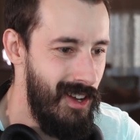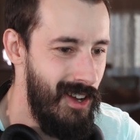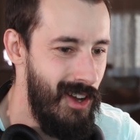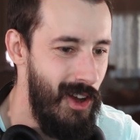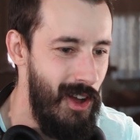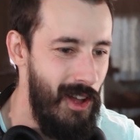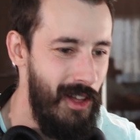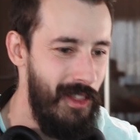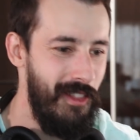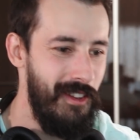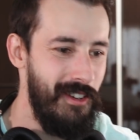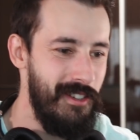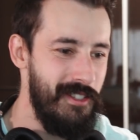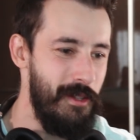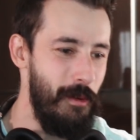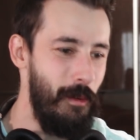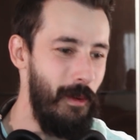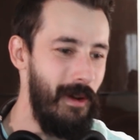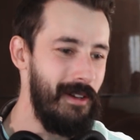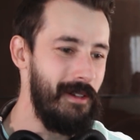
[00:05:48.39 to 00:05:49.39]
Oh, there's
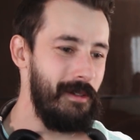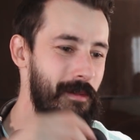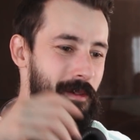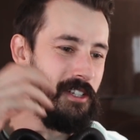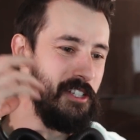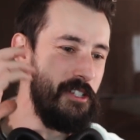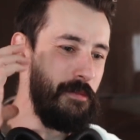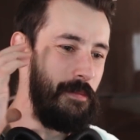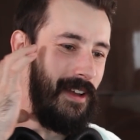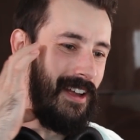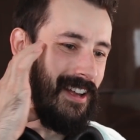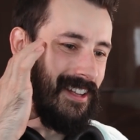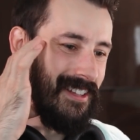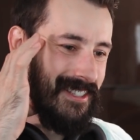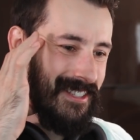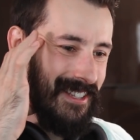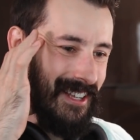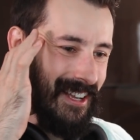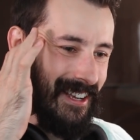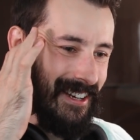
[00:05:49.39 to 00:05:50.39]
the Welcome to
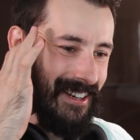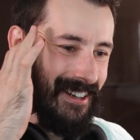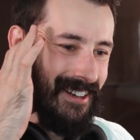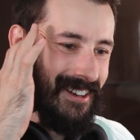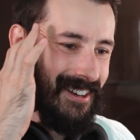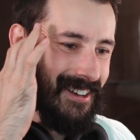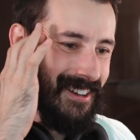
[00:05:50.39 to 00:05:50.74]
Japan sign.